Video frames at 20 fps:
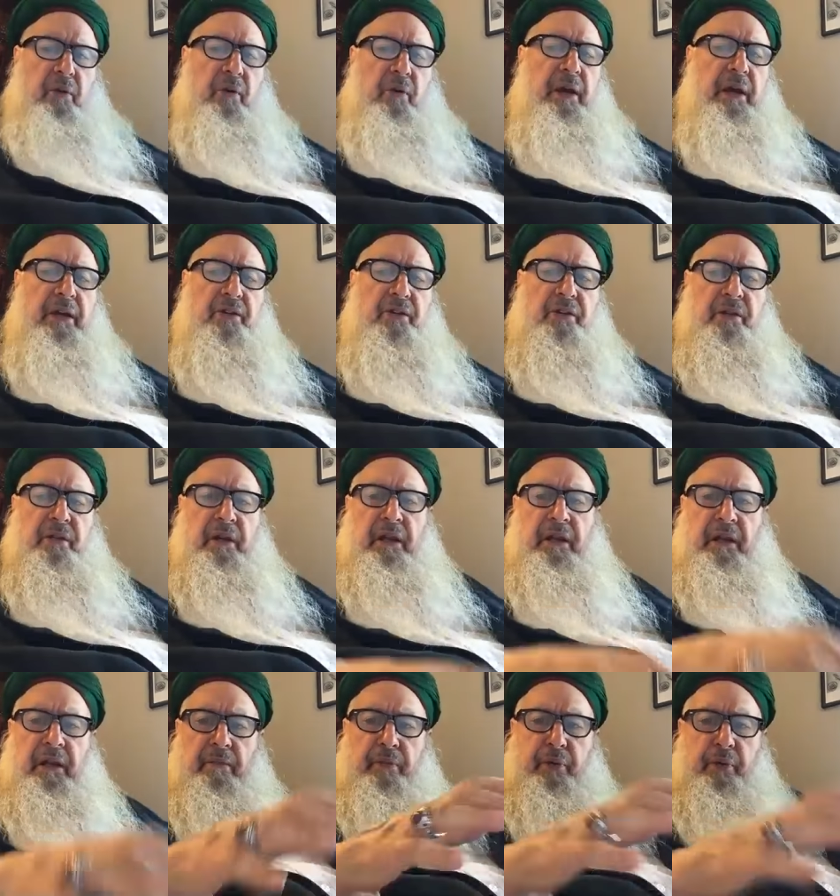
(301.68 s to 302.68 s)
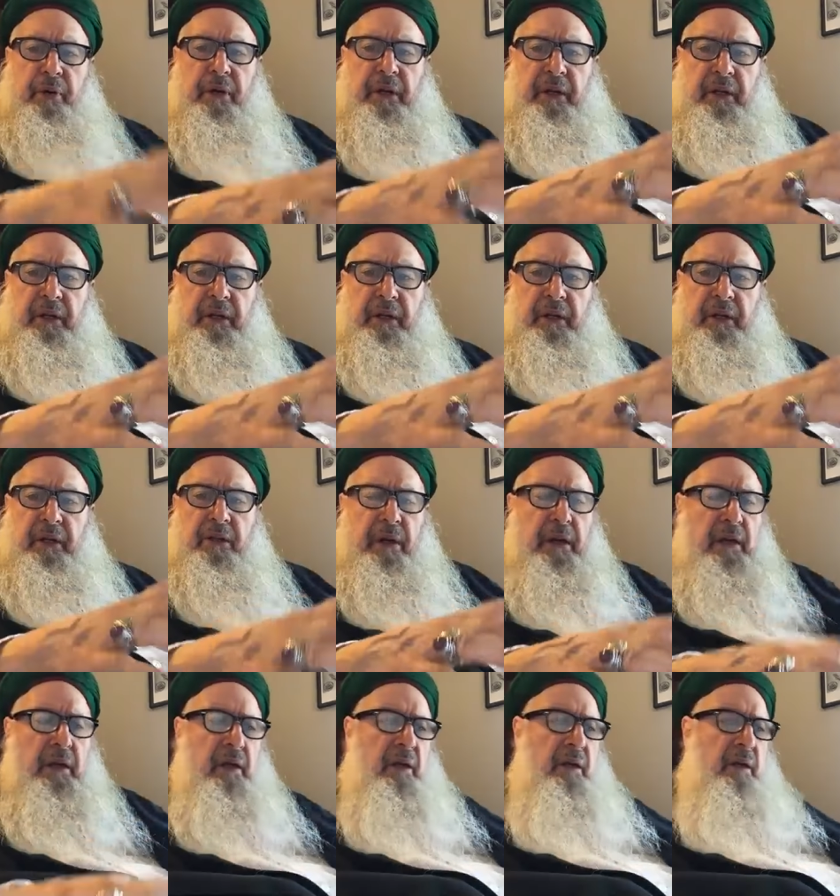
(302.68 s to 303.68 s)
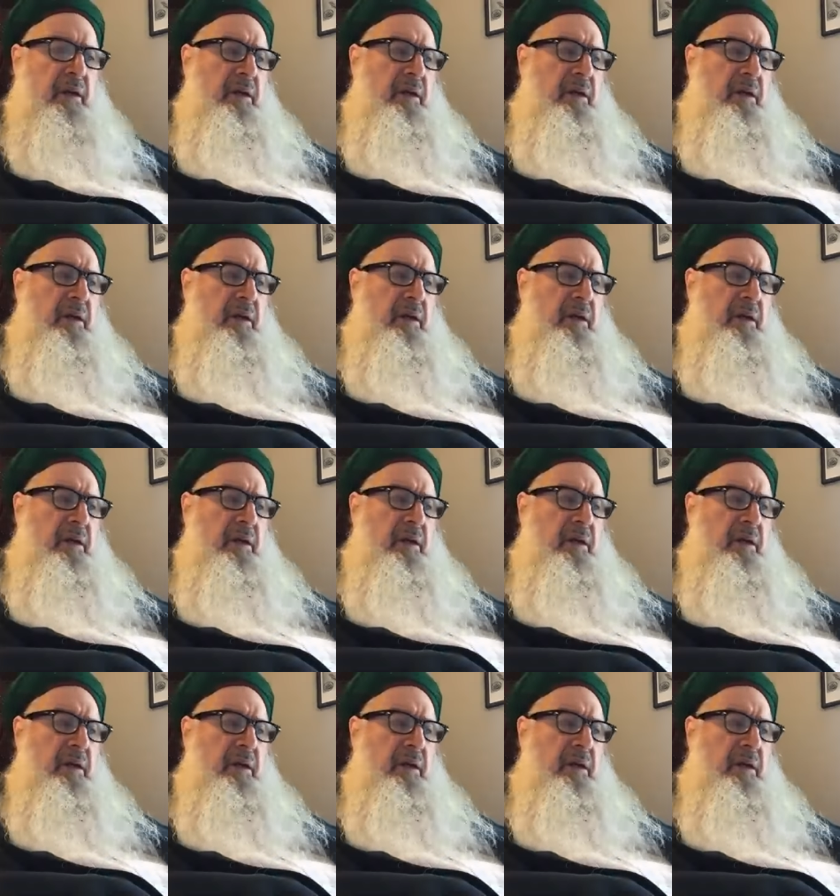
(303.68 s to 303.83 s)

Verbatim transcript: location, and they put it into a